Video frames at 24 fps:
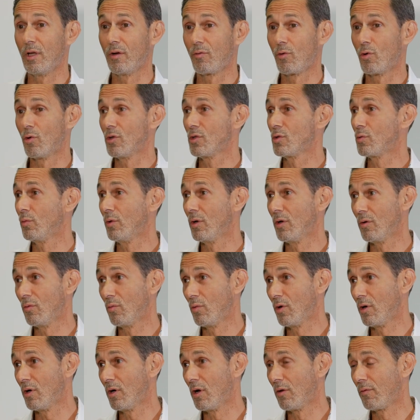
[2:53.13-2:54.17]
Of course,
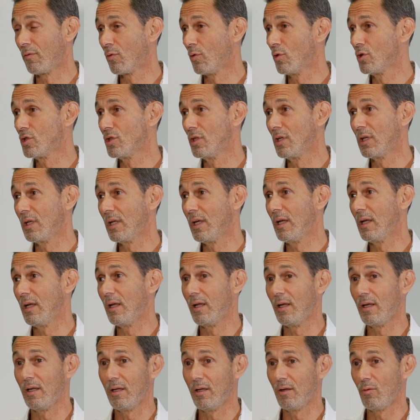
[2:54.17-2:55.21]
we're unfortunately,
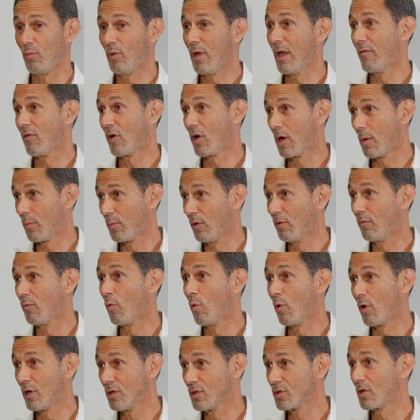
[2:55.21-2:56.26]
and we have a couple of
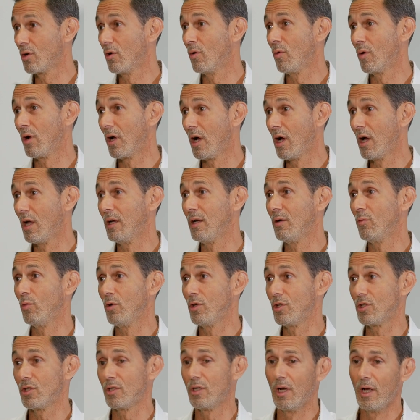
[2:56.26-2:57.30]
wars going on
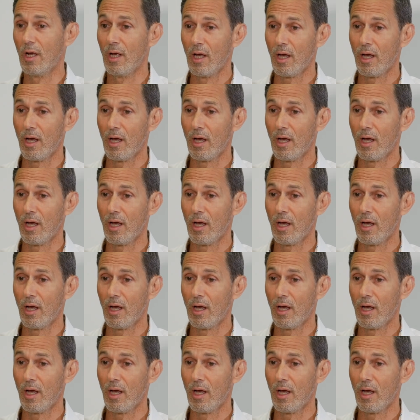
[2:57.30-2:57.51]
which